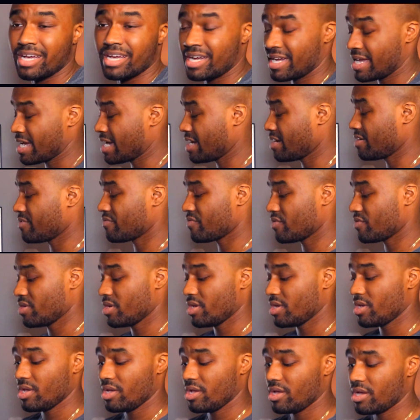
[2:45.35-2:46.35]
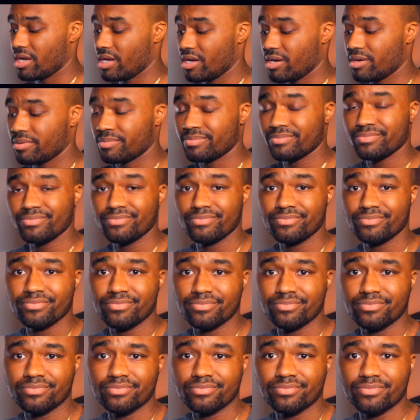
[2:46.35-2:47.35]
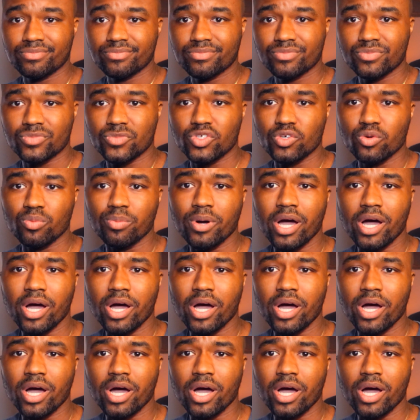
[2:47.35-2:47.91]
I have 2